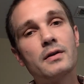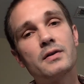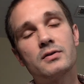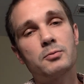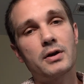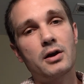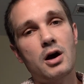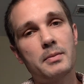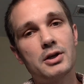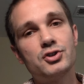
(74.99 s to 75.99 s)
And this is pretty
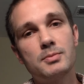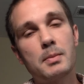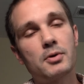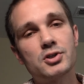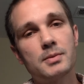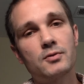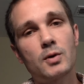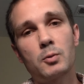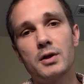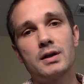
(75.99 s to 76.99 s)
common in gym memberships,
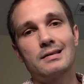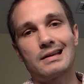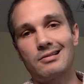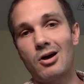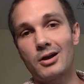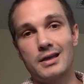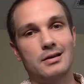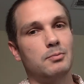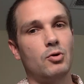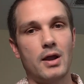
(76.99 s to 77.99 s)
right? Where you can like lock
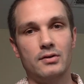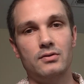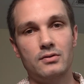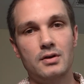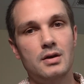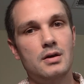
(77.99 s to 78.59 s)
in a price.